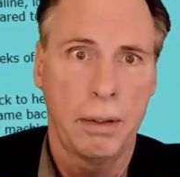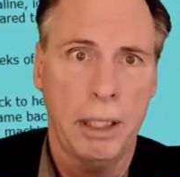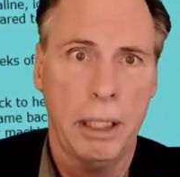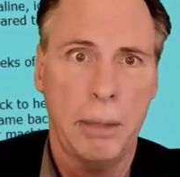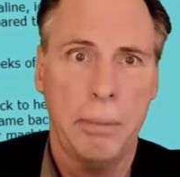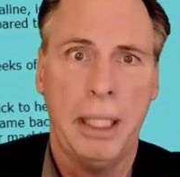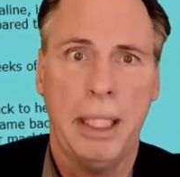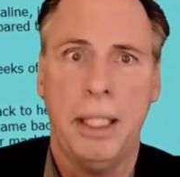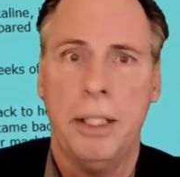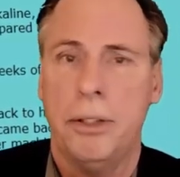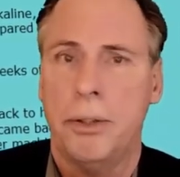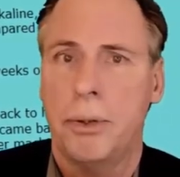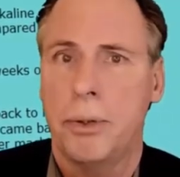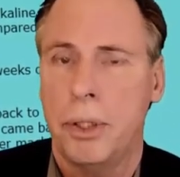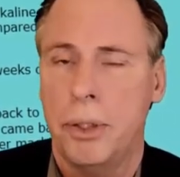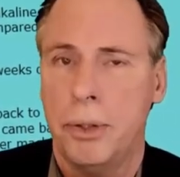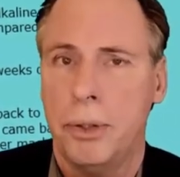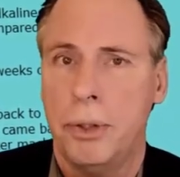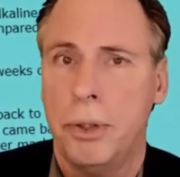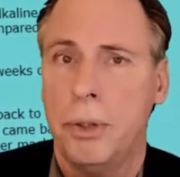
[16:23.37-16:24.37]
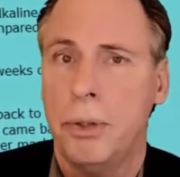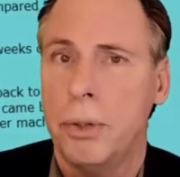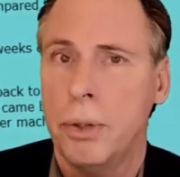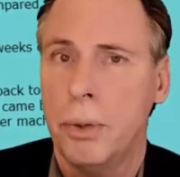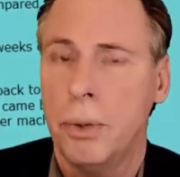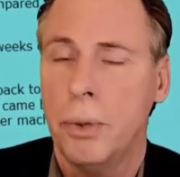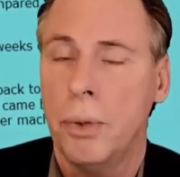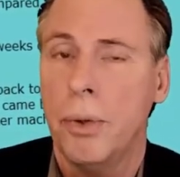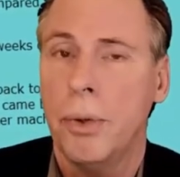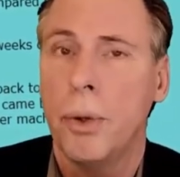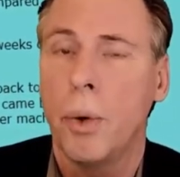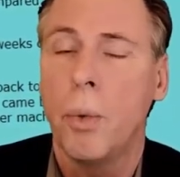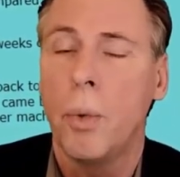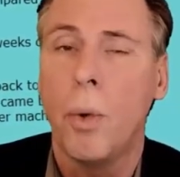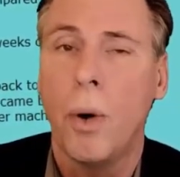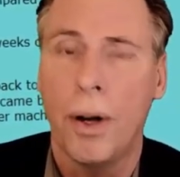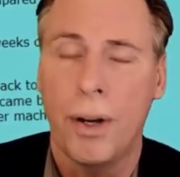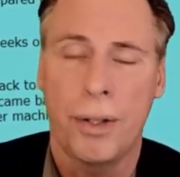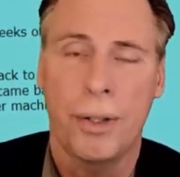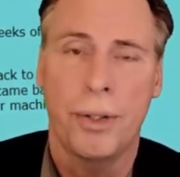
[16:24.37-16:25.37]
Let me introduce you to the
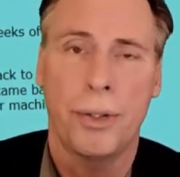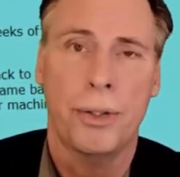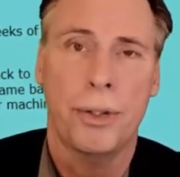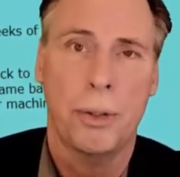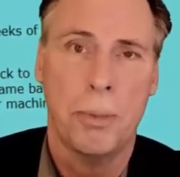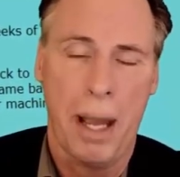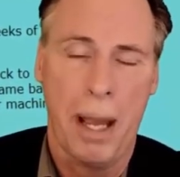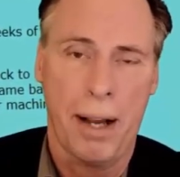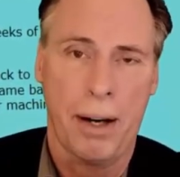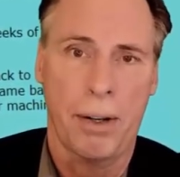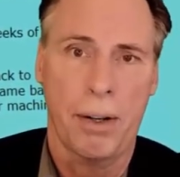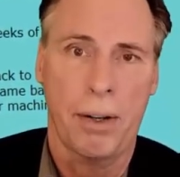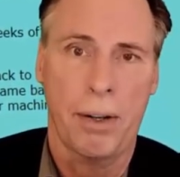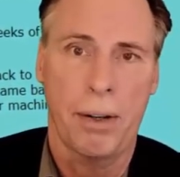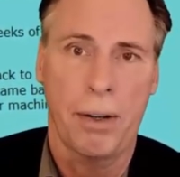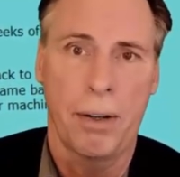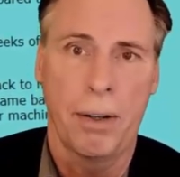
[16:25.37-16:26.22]
Water Smacker.